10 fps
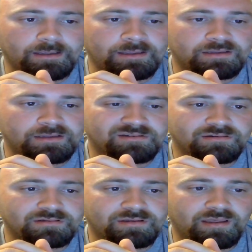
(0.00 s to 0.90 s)

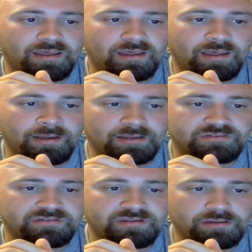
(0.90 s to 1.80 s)
And
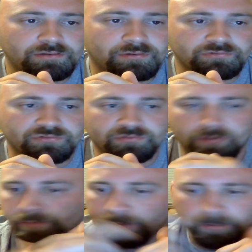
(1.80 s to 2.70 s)
NXT, they're
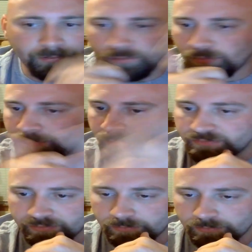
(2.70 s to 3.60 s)
starting to hurt a little bit
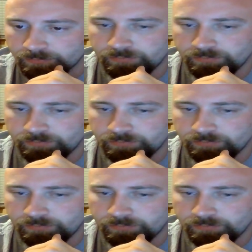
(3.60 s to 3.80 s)
too.